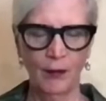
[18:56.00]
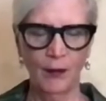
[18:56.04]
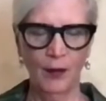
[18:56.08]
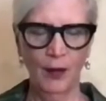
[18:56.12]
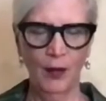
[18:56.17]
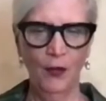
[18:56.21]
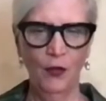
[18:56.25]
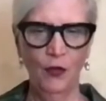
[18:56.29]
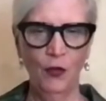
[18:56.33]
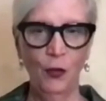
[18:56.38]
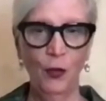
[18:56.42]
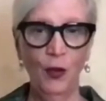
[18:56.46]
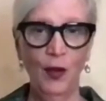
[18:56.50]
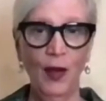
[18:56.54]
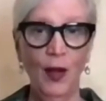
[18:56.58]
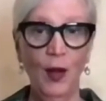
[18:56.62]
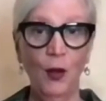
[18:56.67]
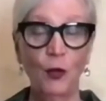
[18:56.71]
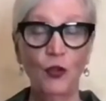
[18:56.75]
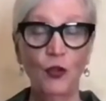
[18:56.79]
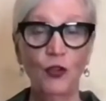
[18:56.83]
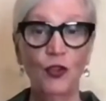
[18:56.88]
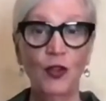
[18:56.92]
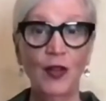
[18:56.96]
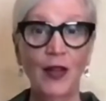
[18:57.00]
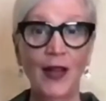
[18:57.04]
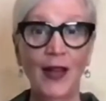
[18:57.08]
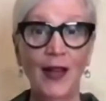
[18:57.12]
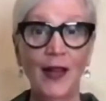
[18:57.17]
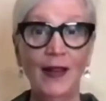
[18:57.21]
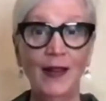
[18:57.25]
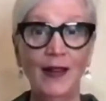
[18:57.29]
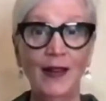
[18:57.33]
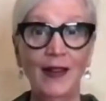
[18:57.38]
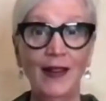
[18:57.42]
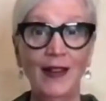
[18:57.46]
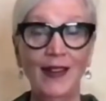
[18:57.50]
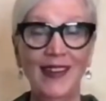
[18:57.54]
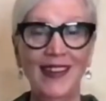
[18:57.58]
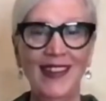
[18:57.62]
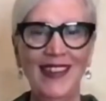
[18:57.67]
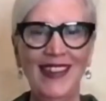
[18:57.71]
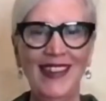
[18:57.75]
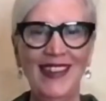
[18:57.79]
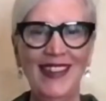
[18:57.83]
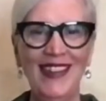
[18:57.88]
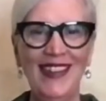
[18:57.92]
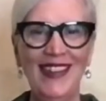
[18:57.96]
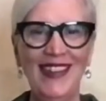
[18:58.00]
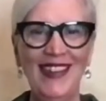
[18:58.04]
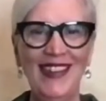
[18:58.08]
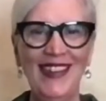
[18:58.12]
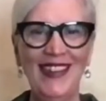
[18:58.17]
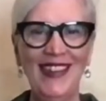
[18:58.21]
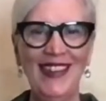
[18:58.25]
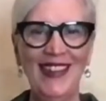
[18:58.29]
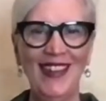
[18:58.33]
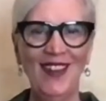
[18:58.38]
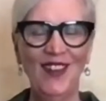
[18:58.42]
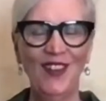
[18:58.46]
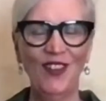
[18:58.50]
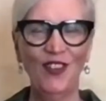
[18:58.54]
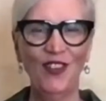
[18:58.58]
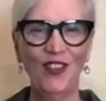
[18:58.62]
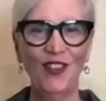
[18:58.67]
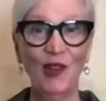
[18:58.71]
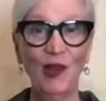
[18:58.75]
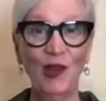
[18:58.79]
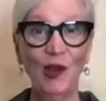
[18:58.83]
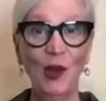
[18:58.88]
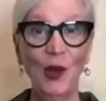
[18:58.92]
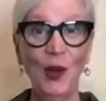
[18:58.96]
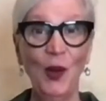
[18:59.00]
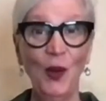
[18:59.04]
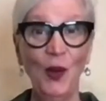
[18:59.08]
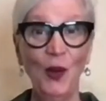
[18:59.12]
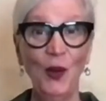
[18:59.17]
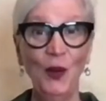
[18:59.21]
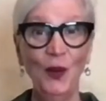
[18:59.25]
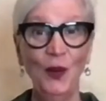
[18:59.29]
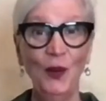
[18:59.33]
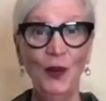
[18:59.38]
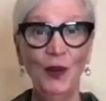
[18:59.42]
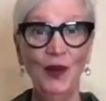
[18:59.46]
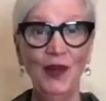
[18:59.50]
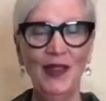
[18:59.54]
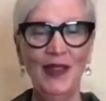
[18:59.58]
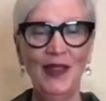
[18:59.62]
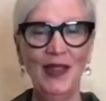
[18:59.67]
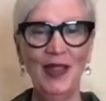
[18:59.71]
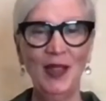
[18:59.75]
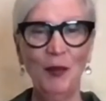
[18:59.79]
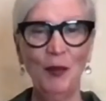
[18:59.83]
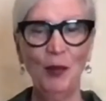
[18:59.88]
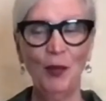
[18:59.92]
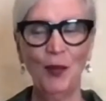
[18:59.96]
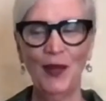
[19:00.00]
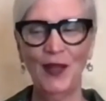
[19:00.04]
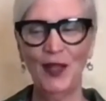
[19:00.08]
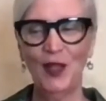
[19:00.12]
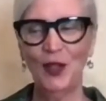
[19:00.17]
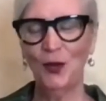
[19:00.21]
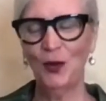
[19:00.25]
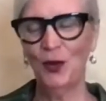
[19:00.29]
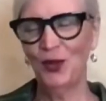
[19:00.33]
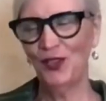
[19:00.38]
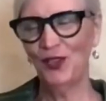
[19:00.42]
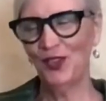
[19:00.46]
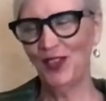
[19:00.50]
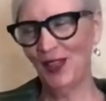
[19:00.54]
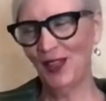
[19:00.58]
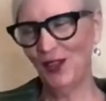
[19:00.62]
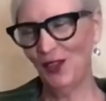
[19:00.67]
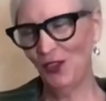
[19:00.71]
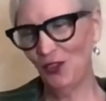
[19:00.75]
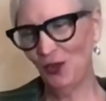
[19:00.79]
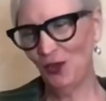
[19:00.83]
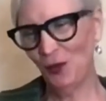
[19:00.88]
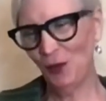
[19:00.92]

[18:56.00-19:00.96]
And so now gently and slowly bring your attention